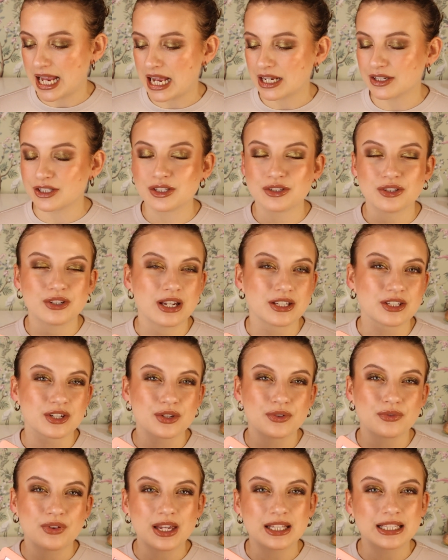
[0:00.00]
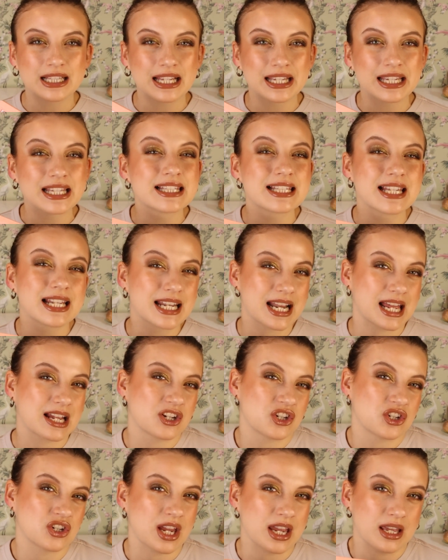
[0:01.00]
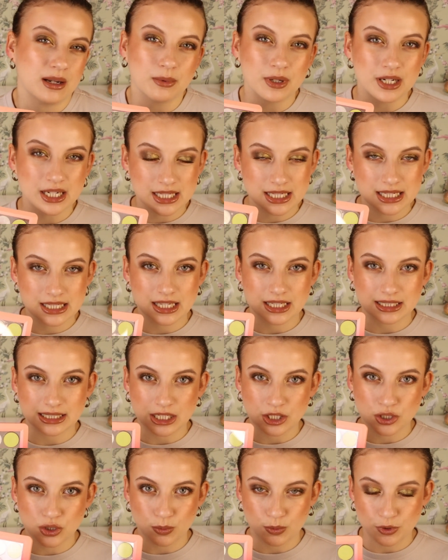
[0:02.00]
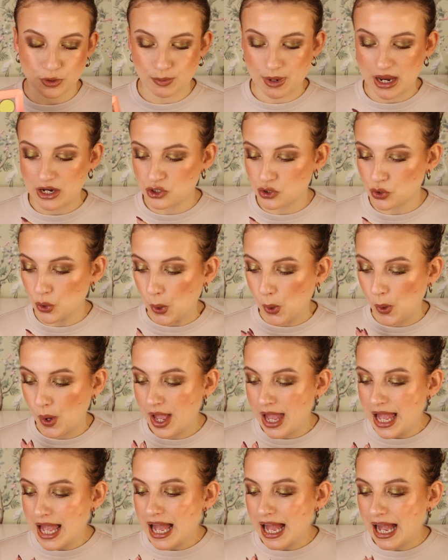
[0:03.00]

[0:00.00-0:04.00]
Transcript: I just felt like it's a nice shade, but it's not like super special.